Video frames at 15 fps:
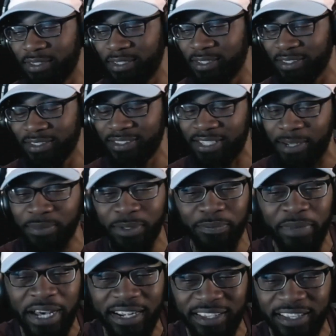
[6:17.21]
He tapped the
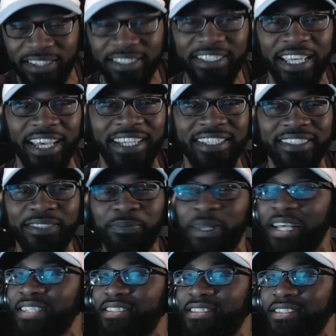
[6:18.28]
bottle on his head and
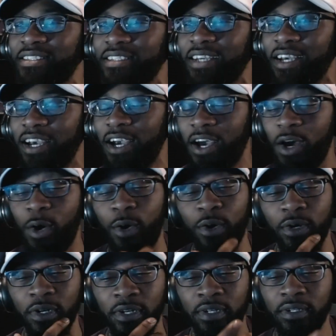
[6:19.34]
splashed it,
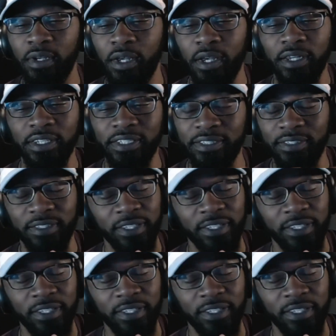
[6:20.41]
or it,